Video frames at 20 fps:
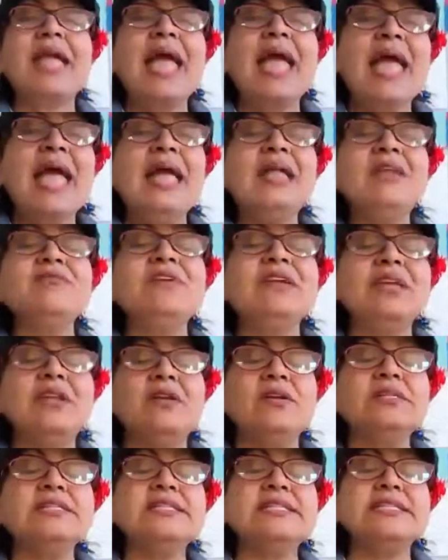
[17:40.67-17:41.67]
and we
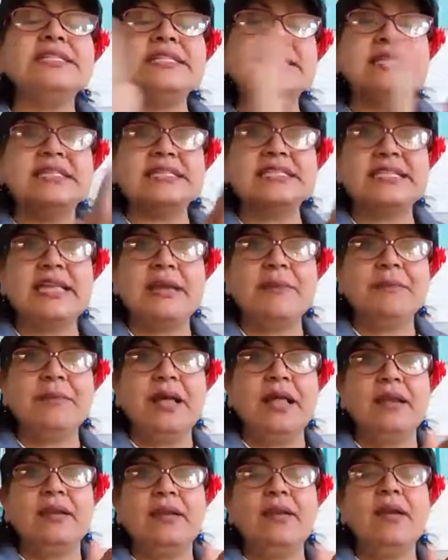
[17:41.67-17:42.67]
cannot see the same
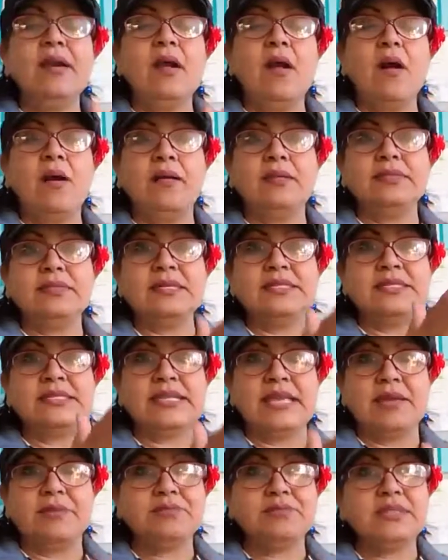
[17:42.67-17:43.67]
color on the
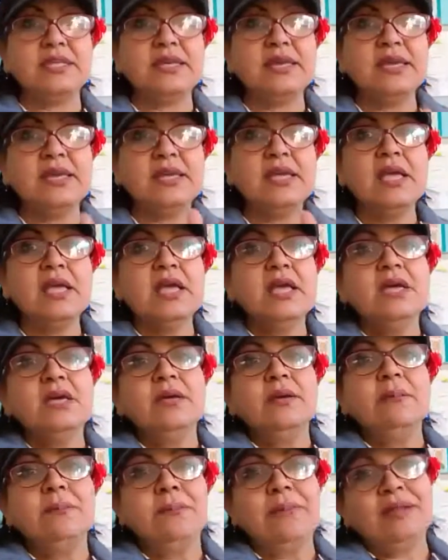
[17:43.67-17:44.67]
same thing,
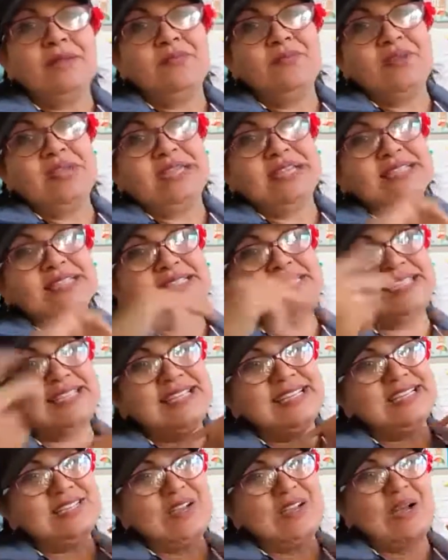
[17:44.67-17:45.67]
but we can
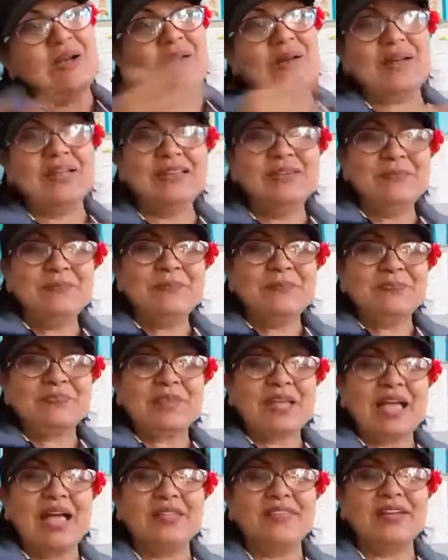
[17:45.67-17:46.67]
see it on
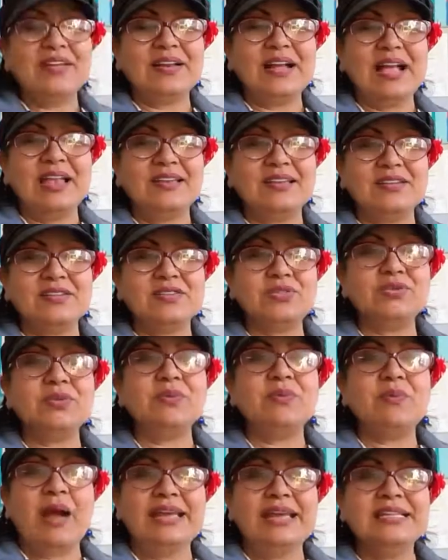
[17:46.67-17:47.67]
other colors. So
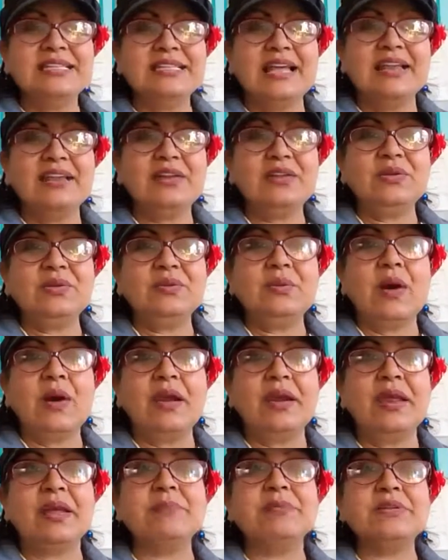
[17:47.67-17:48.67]
white color, you
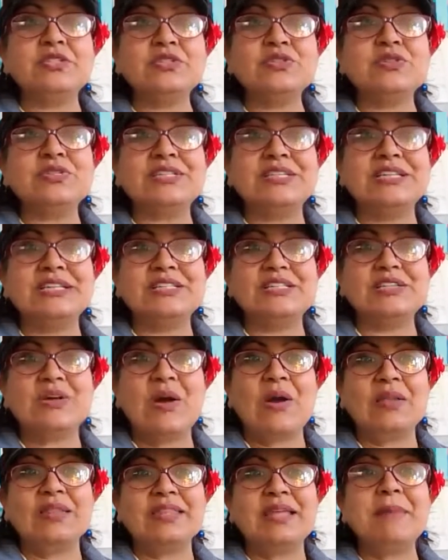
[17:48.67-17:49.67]
are able to see it
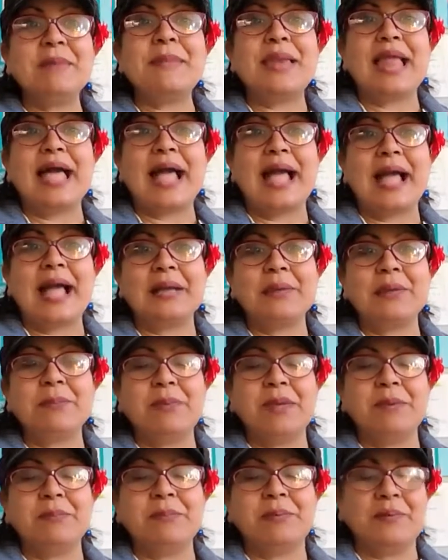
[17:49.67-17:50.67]
on the black
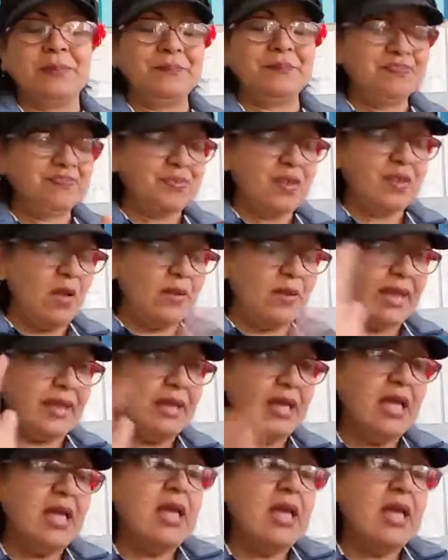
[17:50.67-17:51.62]
paper. Okay.